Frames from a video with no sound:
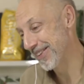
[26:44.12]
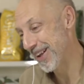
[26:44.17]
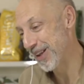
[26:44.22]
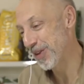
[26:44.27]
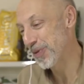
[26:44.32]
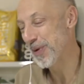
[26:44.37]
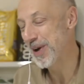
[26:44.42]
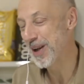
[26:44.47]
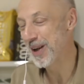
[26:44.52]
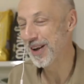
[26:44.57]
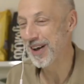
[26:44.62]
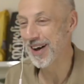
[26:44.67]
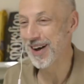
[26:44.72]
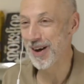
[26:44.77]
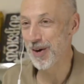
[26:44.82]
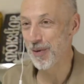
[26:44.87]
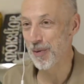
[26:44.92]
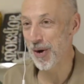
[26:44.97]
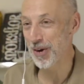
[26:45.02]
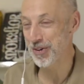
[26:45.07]
that
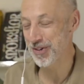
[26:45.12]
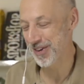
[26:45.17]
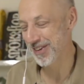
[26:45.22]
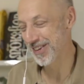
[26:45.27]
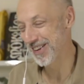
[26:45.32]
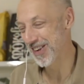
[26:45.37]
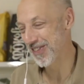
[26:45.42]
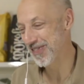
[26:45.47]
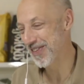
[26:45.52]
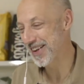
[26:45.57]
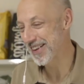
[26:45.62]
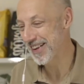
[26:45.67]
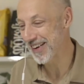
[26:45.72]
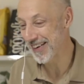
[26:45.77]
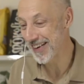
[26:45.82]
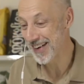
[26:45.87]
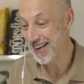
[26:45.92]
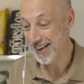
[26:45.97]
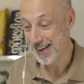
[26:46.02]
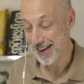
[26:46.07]
will watch this
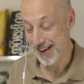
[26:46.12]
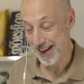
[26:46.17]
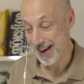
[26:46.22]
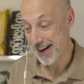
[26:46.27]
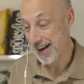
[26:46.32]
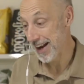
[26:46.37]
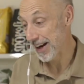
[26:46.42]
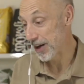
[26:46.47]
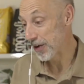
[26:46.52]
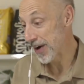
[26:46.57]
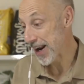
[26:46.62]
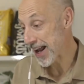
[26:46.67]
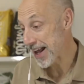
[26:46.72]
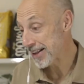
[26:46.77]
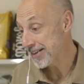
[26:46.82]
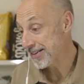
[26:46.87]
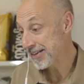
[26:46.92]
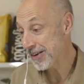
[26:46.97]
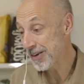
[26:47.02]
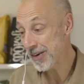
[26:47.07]
video.
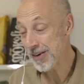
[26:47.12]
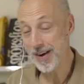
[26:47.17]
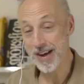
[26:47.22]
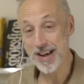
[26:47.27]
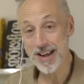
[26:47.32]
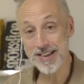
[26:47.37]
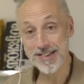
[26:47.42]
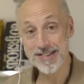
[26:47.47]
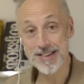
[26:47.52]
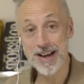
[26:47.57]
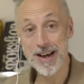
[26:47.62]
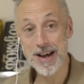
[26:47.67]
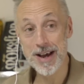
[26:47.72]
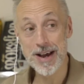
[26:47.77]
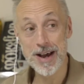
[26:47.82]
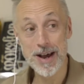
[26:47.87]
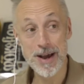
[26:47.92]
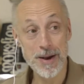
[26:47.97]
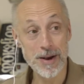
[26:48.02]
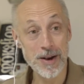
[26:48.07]
Lorenzo is
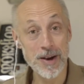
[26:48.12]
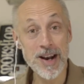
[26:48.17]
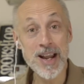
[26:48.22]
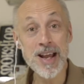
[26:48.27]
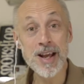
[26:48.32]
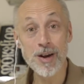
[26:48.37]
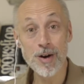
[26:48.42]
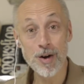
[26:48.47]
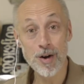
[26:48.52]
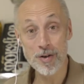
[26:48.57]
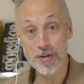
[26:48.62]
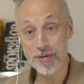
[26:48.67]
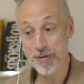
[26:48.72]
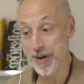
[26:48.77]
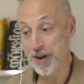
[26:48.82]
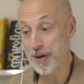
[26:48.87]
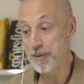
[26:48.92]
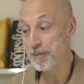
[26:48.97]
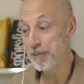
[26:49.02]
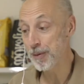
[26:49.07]
the green
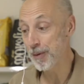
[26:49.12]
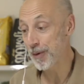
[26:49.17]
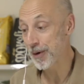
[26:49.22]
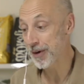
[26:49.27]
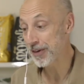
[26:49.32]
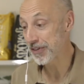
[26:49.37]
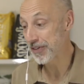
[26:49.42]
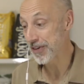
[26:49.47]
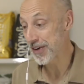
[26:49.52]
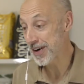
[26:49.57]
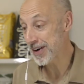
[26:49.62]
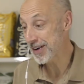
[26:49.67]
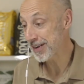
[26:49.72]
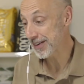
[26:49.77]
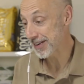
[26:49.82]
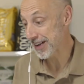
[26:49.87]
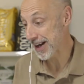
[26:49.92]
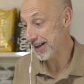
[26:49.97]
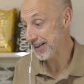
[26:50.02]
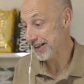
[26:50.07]
coffee
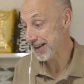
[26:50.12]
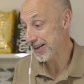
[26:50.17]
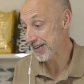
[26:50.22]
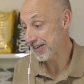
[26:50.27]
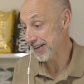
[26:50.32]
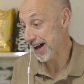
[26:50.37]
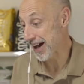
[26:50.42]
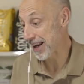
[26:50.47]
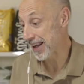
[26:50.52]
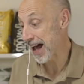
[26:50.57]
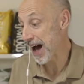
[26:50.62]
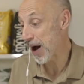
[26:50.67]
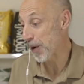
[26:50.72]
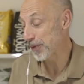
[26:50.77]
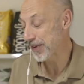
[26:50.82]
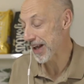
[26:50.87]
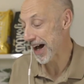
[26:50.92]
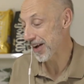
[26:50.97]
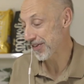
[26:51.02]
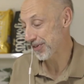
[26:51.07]
importer that is
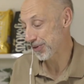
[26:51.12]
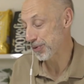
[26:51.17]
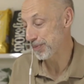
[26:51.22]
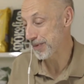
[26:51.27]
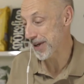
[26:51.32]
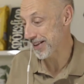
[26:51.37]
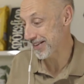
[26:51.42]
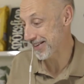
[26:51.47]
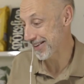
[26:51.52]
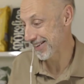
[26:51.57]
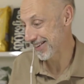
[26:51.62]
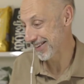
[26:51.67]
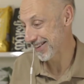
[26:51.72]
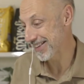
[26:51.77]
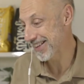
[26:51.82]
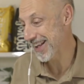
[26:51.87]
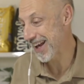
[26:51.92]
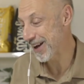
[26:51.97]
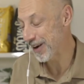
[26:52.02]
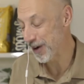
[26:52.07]
allowed us to meet
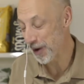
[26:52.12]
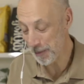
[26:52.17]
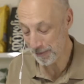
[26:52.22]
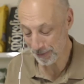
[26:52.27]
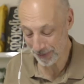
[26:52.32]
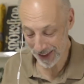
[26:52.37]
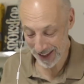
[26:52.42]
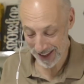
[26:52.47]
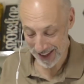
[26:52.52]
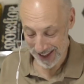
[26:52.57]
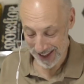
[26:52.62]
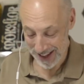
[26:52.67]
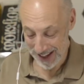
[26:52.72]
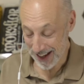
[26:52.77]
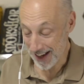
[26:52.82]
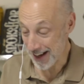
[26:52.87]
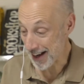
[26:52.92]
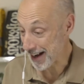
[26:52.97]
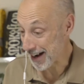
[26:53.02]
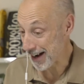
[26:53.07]
Diego.
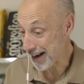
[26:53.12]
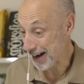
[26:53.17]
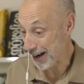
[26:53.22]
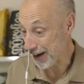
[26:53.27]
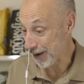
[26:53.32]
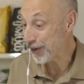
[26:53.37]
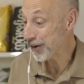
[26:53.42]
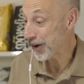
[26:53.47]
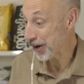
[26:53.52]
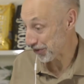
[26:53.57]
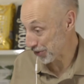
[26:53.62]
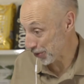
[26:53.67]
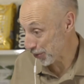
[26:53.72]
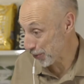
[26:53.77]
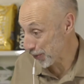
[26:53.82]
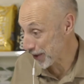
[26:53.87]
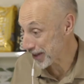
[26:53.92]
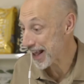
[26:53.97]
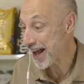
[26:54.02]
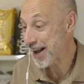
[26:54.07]
So
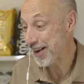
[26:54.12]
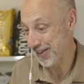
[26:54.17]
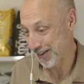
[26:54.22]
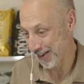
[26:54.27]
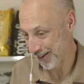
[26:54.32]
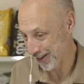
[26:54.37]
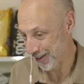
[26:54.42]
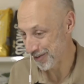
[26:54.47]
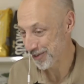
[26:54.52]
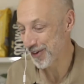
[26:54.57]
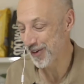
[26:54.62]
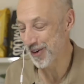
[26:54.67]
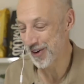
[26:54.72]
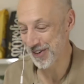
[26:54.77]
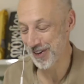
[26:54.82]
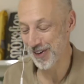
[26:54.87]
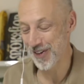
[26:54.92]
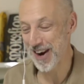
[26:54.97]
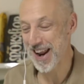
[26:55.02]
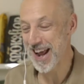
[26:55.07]
we thank, of
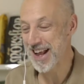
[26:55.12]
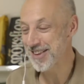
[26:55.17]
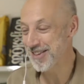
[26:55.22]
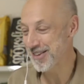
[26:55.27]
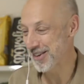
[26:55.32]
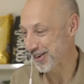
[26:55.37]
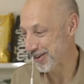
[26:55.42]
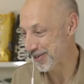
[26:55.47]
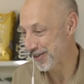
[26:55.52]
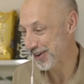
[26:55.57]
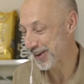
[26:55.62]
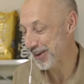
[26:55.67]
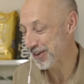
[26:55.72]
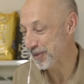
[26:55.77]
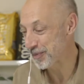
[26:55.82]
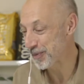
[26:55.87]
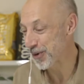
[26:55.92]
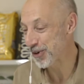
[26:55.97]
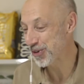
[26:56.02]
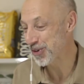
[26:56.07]
course, Lorenzo for this
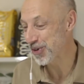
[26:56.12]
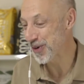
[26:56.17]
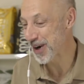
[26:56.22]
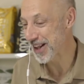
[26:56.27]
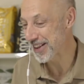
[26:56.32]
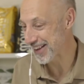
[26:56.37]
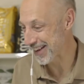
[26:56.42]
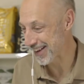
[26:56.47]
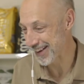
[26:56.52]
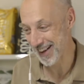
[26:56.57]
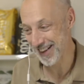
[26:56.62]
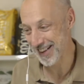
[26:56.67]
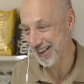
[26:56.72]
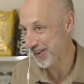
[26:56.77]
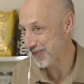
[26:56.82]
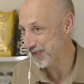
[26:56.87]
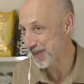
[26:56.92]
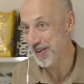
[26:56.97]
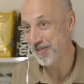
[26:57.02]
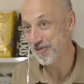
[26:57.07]
opportunity. It
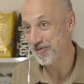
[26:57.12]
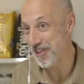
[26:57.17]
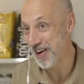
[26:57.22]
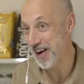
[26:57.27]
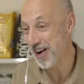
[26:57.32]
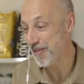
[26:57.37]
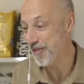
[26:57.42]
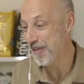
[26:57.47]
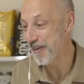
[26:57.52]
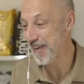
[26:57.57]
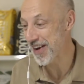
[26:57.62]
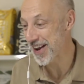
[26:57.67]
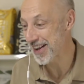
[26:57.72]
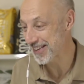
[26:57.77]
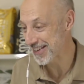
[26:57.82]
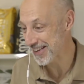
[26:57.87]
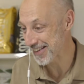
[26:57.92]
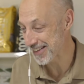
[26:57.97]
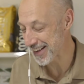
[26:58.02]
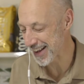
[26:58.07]
has been very, very
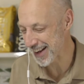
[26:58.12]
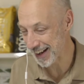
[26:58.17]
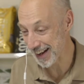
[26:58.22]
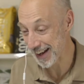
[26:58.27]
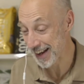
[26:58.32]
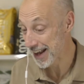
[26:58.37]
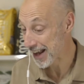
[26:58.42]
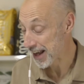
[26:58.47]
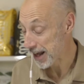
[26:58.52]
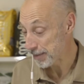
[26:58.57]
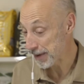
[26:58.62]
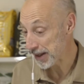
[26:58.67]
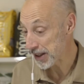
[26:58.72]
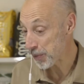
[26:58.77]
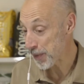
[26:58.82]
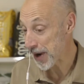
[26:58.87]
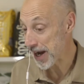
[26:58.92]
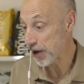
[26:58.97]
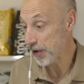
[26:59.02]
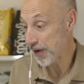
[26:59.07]
interesting. By
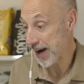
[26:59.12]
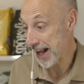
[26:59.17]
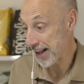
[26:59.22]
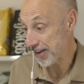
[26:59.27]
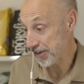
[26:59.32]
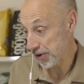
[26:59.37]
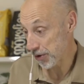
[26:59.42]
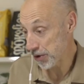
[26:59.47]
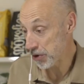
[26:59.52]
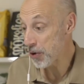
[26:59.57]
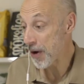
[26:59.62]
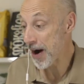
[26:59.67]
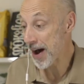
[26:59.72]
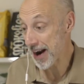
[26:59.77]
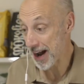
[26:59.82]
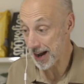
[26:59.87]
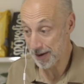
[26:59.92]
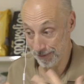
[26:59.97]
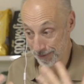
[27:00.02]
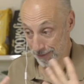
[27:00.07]
the way, Lorenzo, you
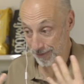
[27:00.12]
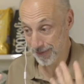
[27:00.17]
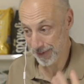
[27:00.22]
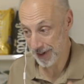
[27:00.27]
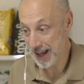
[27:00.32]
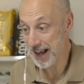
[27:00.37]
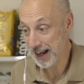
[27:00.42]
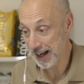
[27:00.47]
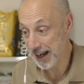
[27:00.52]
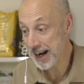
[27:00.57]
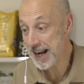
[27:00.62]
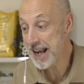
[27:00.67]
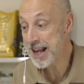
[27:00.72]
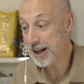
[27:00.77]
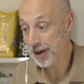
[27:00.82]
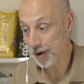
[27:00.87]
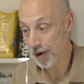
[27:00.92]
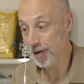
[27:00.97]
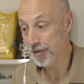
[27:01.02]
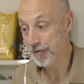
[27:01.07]
are a
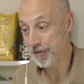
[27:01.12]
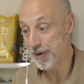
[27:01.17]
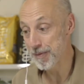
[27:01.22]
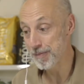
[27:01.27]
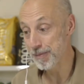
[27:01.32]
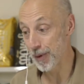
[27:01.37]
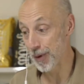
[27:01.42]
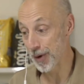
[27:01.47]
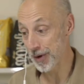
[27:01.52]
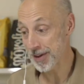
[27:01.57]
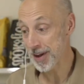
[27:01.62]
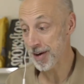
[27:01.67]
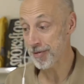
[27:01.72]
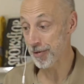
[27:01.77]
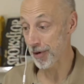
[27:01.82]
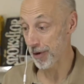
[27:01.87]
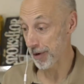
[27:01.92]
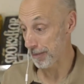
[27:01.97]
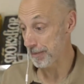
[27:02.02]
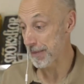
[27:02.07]
green coffee importer
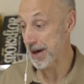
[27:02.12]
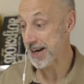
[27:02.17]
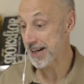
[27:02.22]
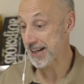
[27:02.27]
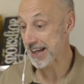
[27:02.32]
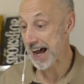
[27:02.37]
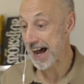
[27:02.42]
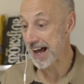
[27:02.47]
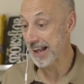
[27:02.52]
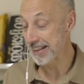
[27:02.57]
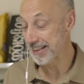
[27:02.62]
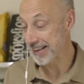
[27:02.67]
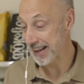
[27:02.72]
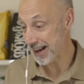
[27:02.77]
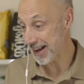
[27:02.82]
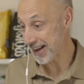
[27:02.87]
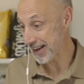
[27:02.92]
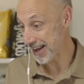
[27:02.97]
for Mercanta,